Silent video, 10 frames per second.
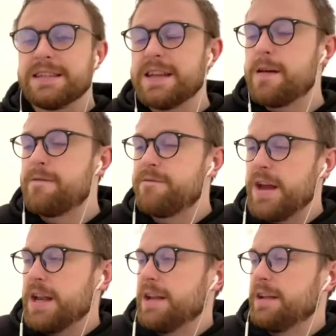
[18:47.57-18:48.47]

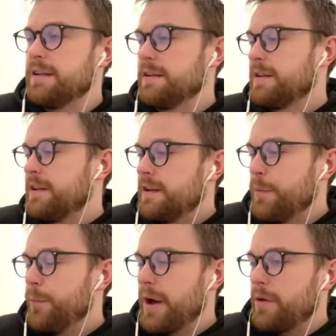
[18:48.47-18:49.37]
defended
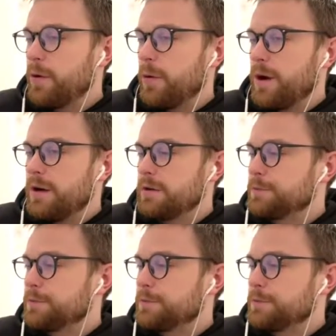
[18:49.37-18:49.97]
by Rohan.